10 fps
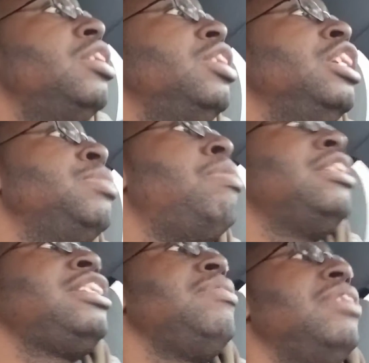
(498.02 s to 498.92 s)

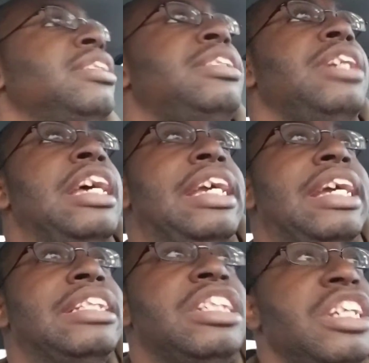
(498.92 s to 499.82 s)
Especially when it
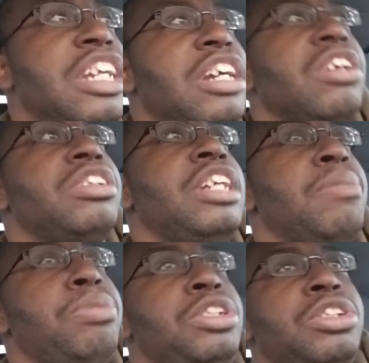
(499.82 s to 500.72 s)
gets near
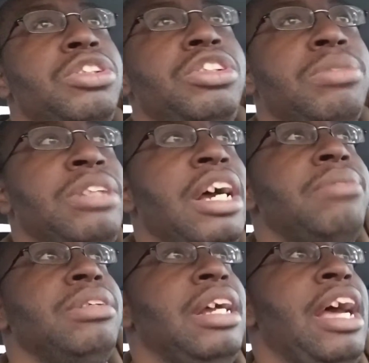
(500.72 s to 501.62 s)
temperature,
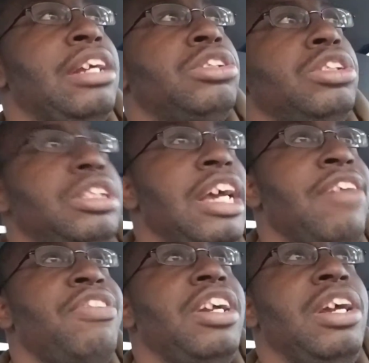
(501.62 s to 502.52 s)
sometimes it acts
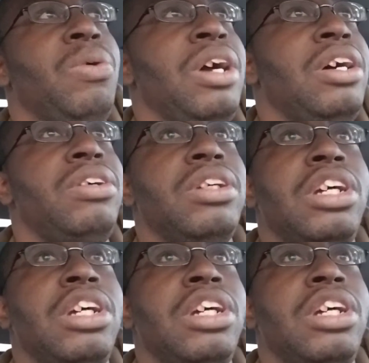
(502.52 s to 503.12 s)
definitely well.